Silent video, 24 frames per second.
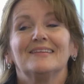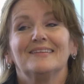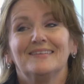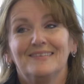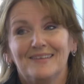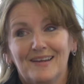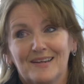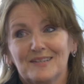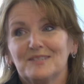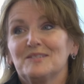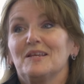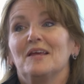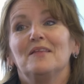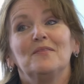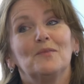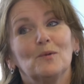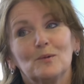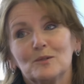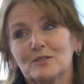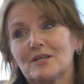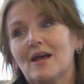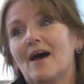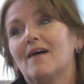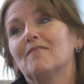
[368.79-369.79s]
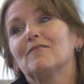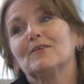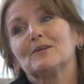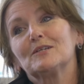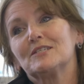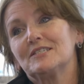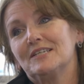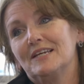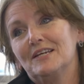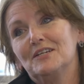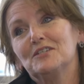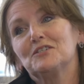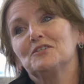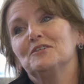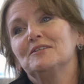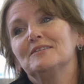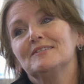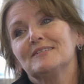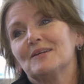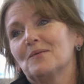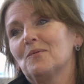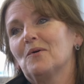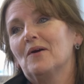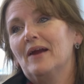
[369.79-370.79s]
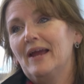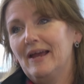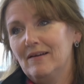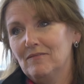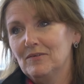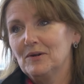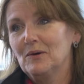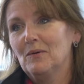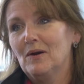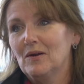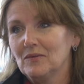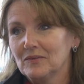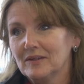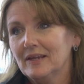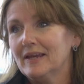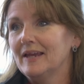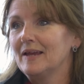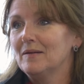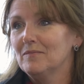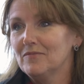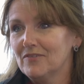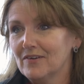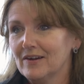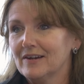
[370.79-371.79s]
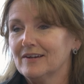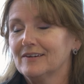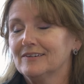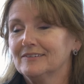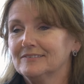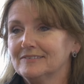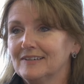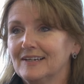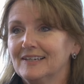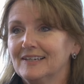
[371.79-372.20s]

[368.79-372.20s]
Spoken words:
Yes, those conversations that we're having around the campfire. Right?